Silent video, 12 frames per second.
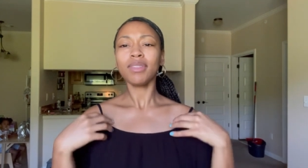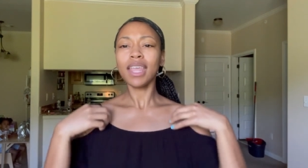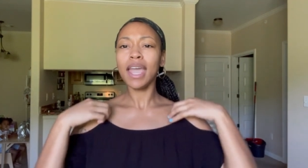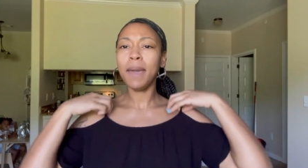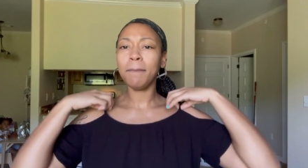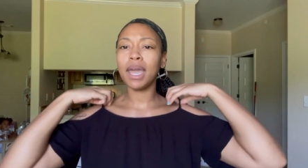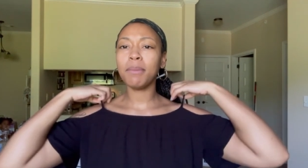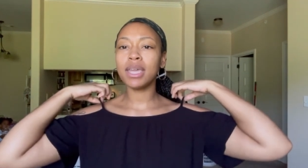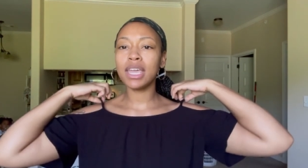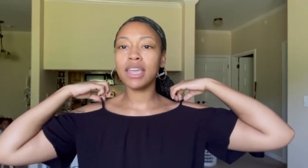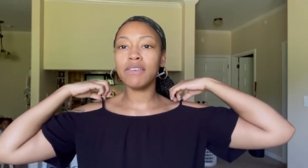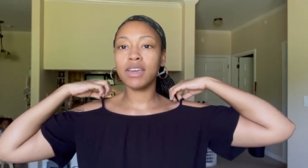And maybe
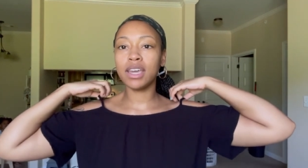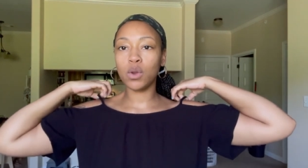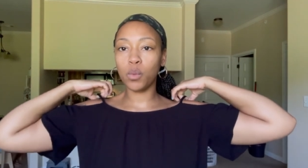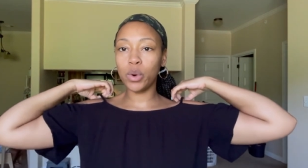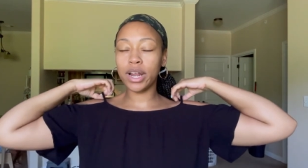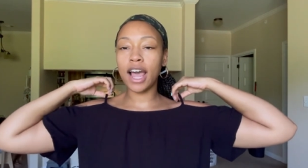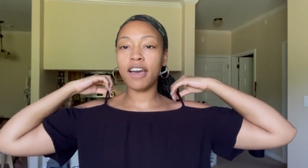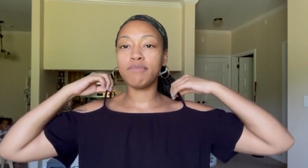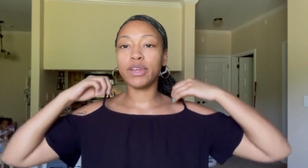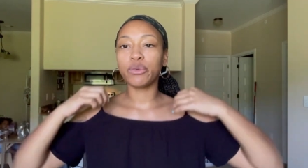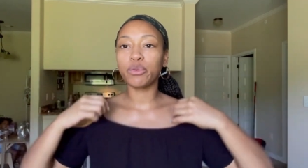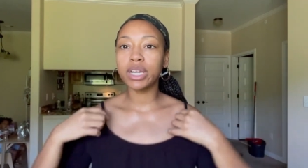even what I've
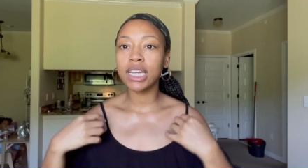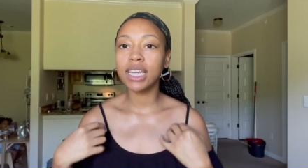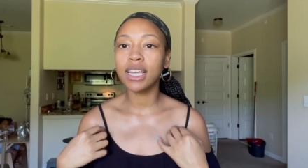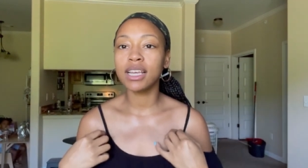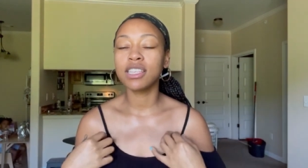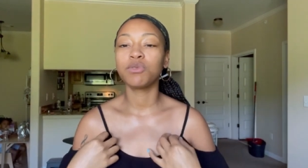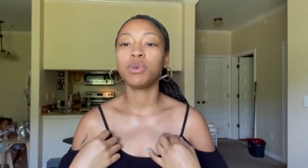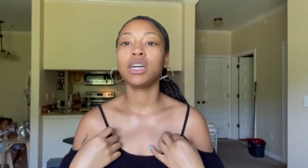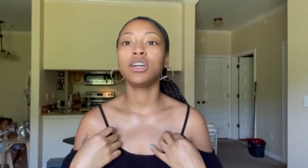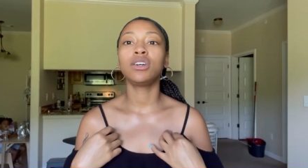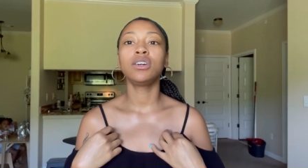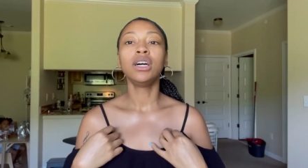been reading as
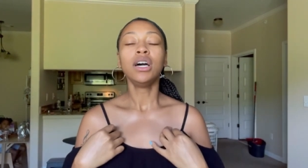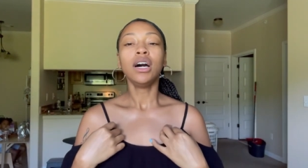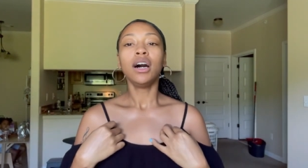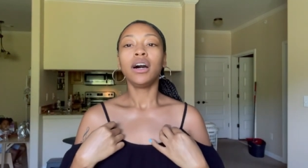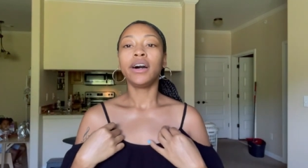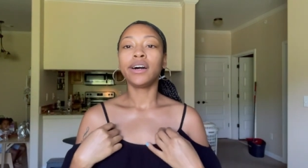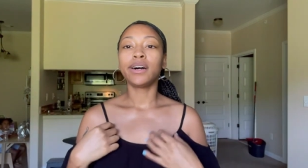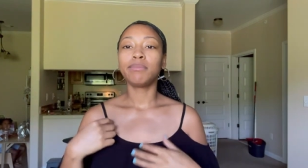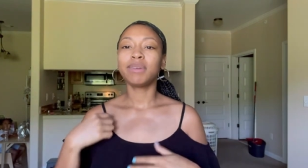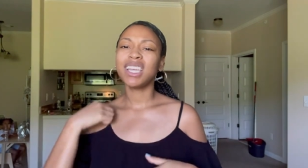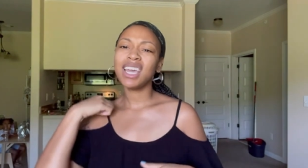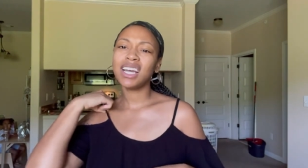well.
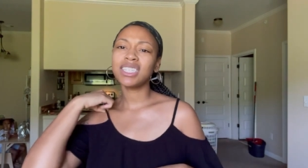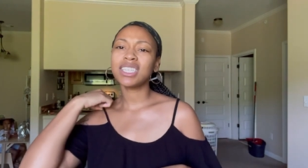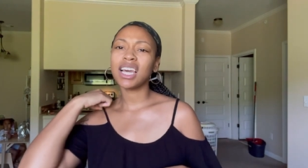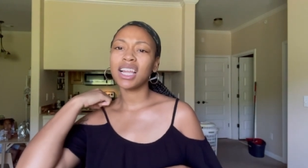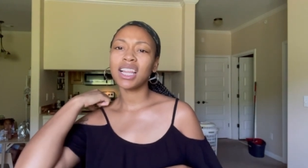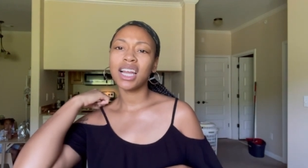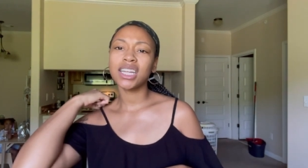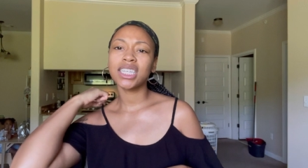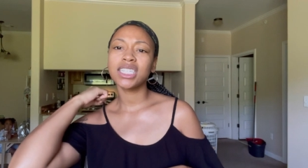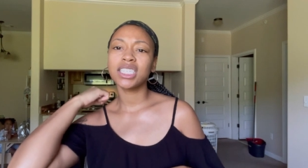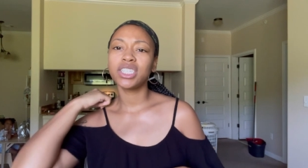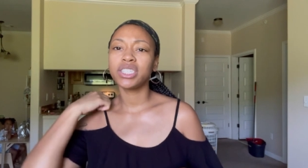And yeah, I just got a lot of
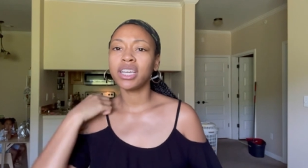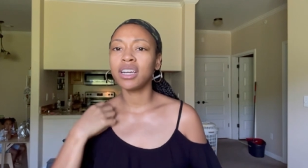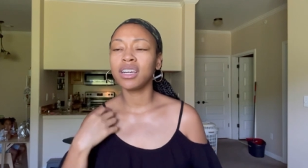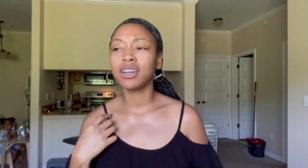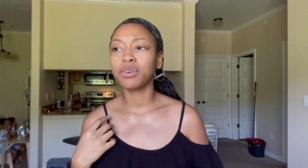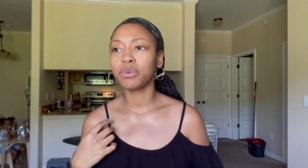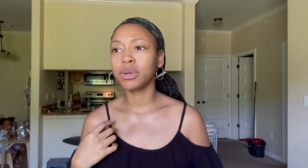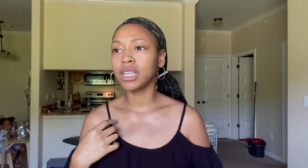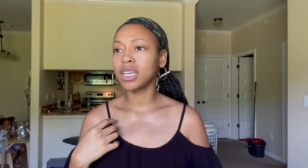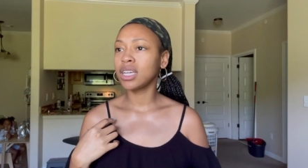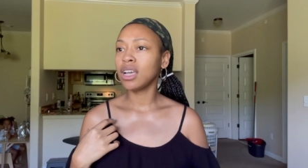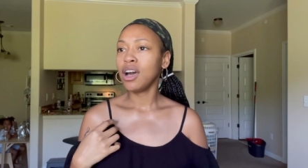things to share
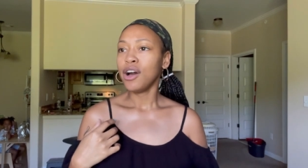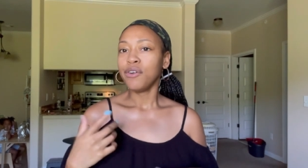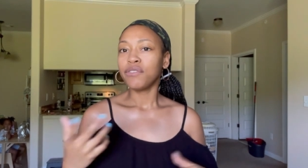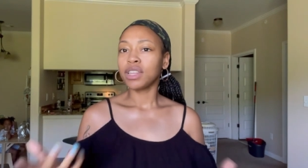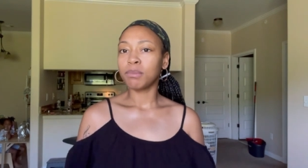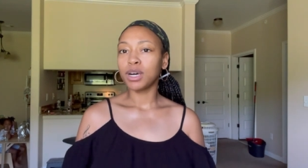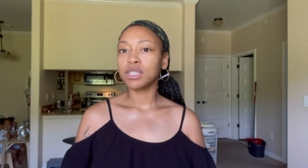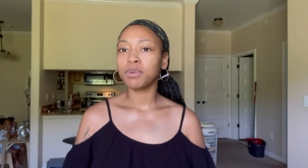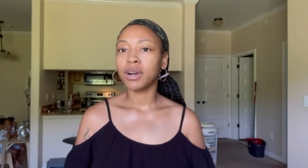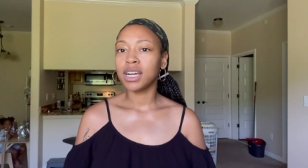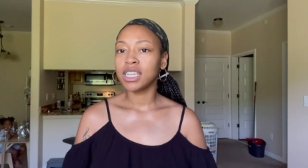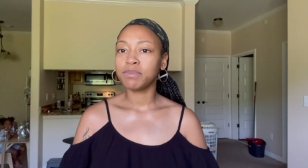really for the most
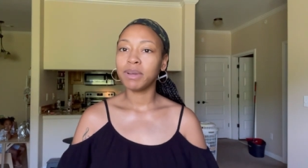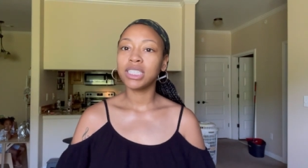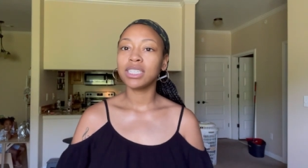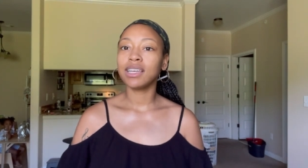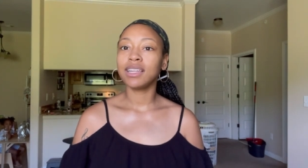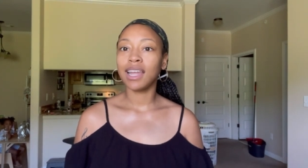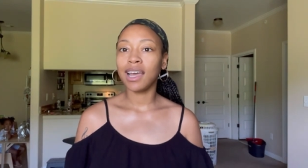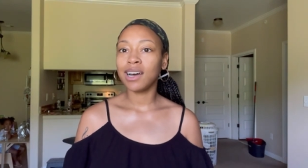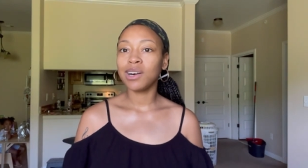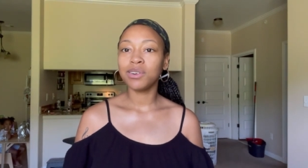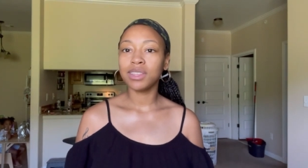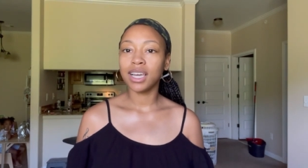part, especially
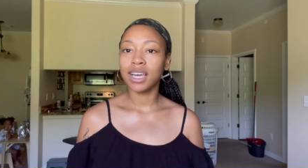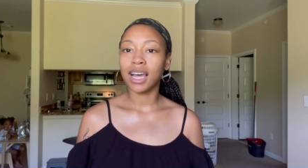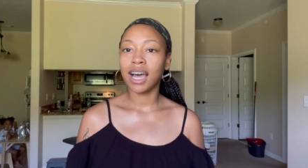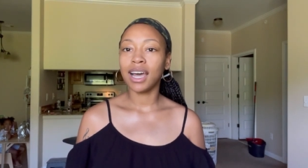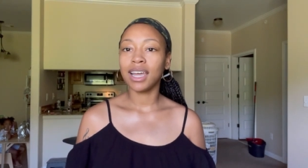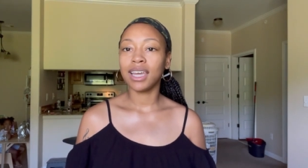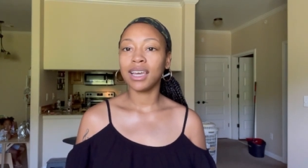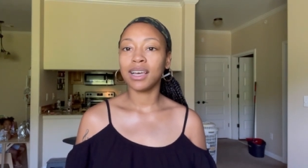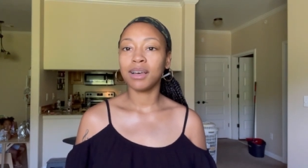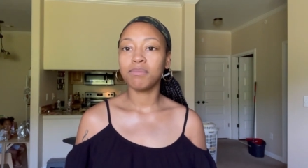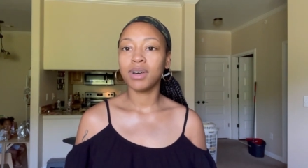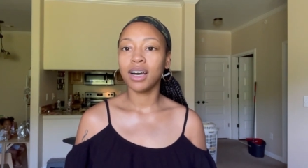now that I
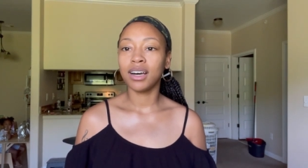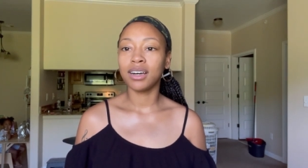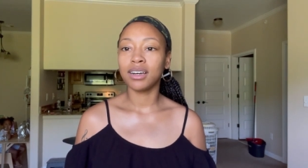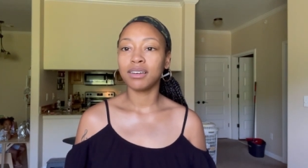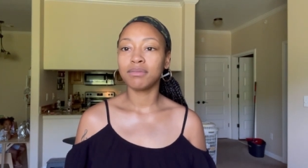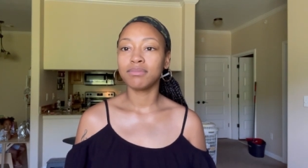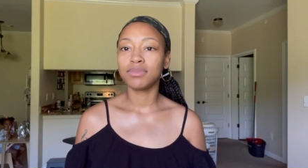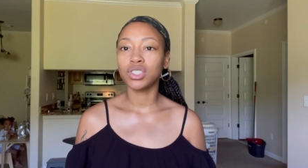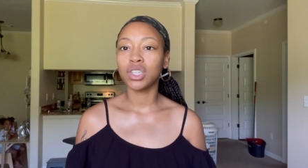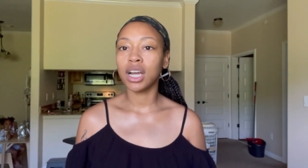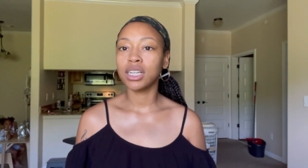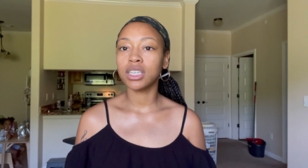am
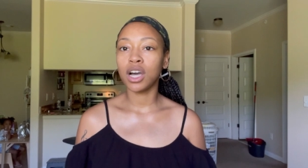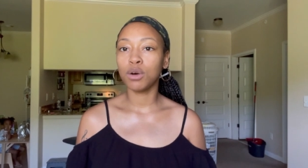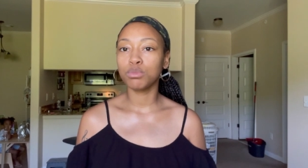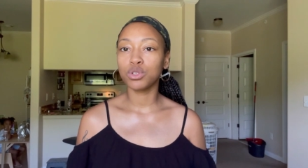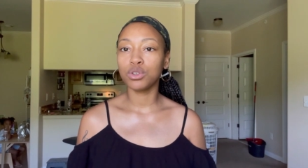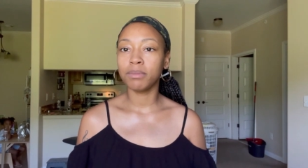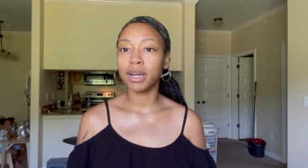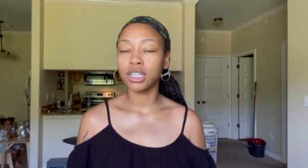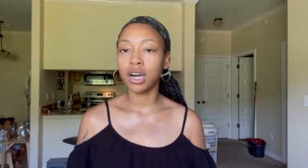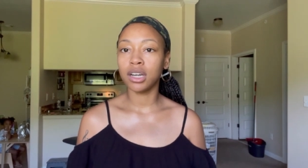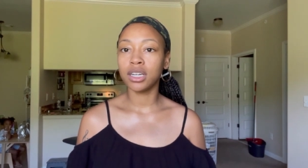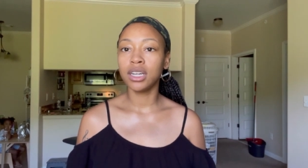starting to homeschool my
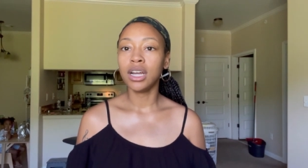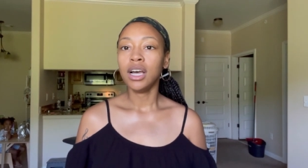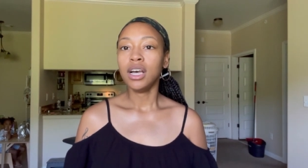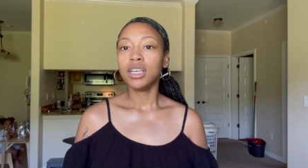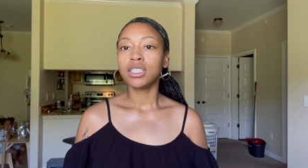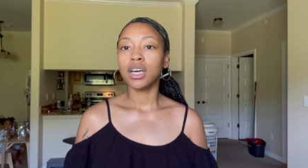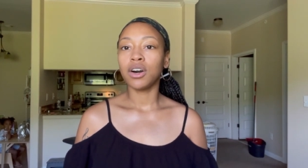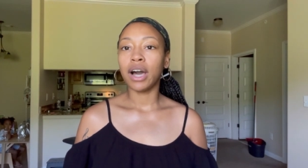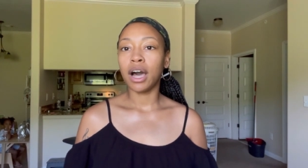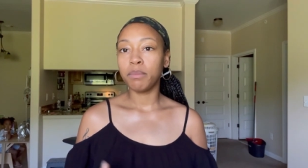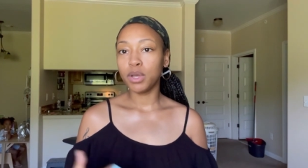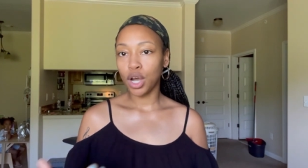daughter. So
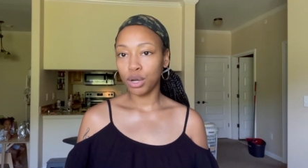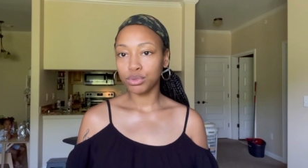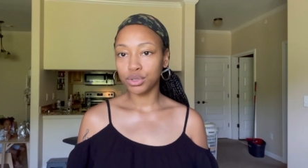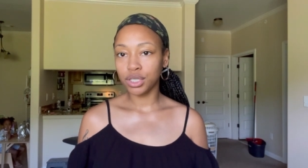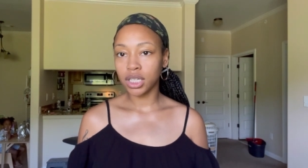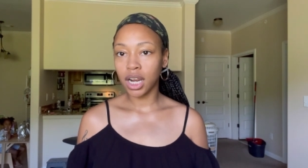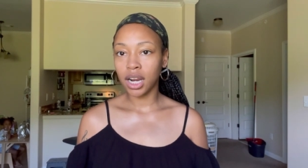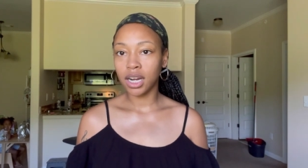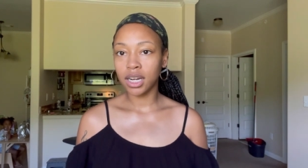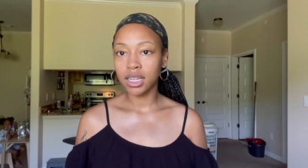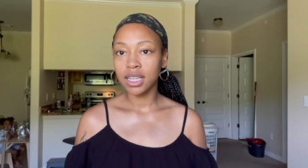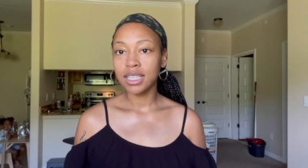I'll be homeschooling
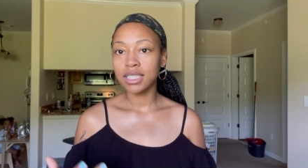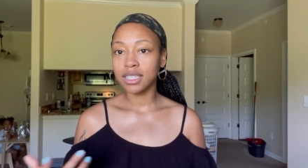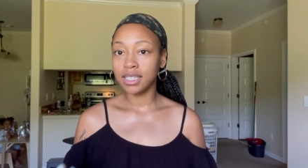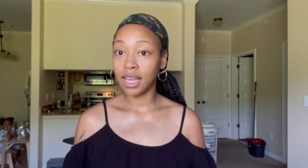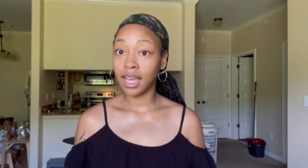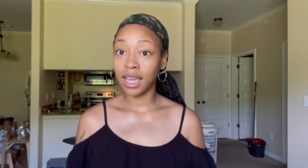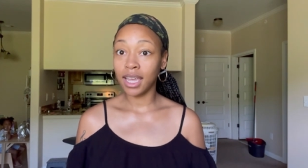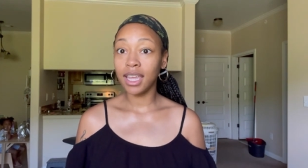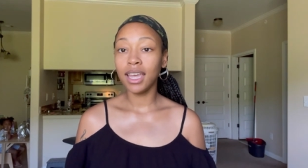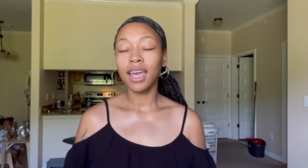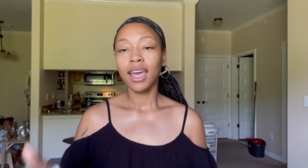her today.